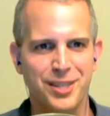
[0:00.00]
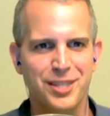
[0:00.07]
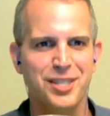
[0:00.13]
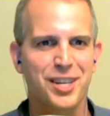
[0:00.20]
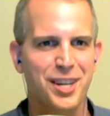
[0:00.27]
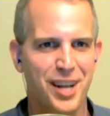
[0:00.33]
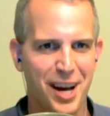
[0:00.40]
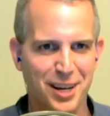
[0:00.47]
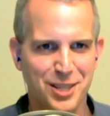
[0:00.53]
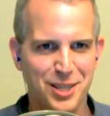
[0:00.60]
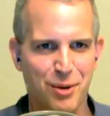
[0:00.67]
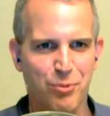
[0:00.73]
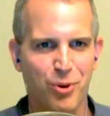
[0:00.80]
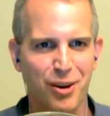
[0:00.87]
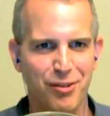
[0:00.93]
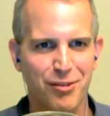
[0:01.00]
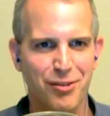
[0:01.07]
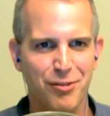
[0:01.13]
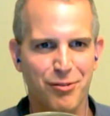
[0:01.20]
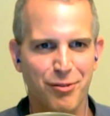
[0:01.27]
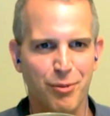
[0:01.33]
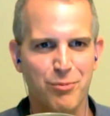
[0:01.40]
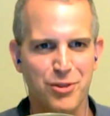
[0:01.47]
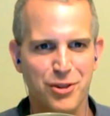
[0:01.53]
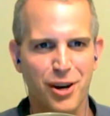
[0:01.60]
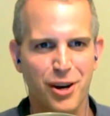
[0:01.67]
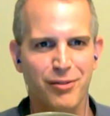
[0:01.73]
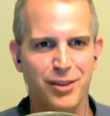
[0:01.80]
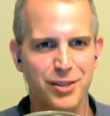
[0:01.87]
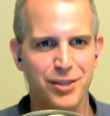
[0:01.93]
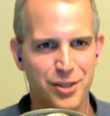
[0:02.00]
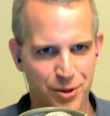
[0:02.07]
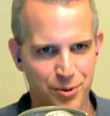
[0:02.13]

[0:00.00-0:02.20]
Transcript: disconnect someone from service.